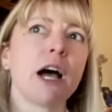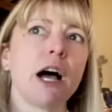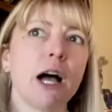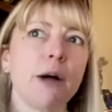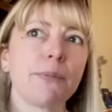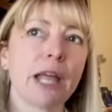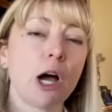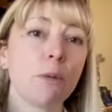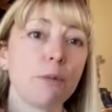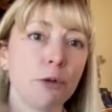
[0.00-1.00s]

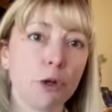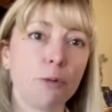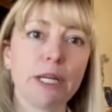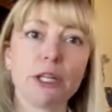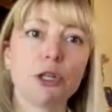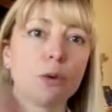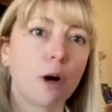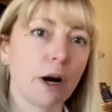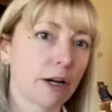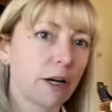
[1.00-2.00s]
help newbies who
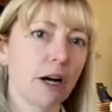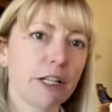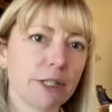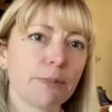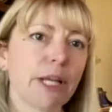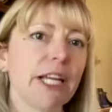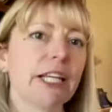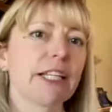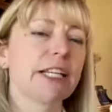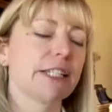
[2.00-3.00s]
are
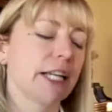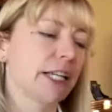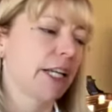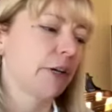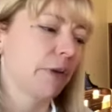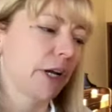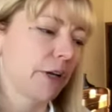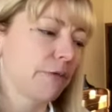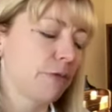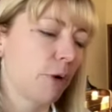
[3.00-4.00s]
contemplating this and getting
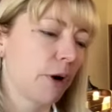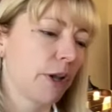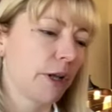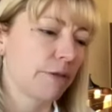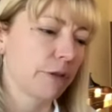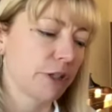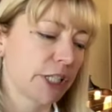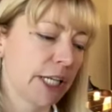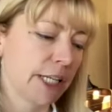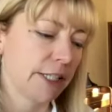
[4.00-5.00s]
ready for their
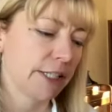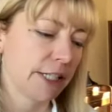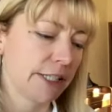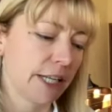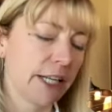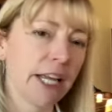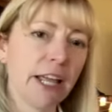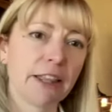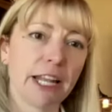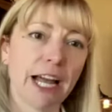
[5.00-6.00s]
first kidding season
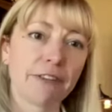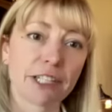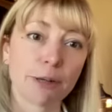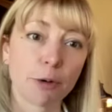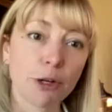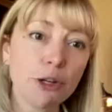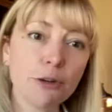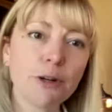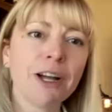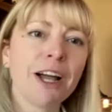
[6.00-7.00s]
than having someone
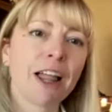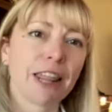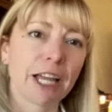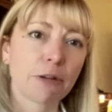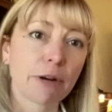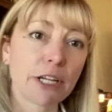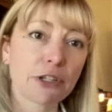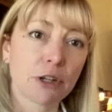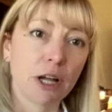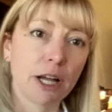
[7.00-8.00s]
new like
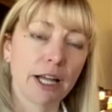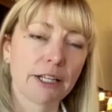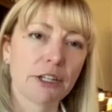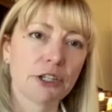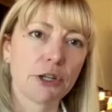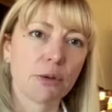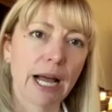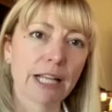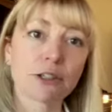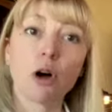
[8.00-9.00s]
Rachel on to
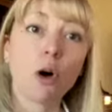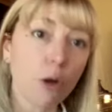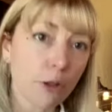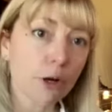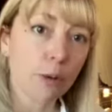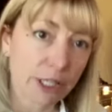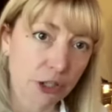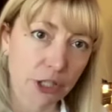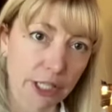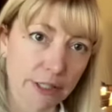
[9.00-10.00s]
ask all the
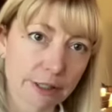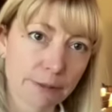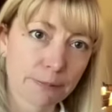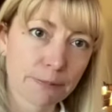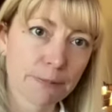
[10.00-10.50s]
questions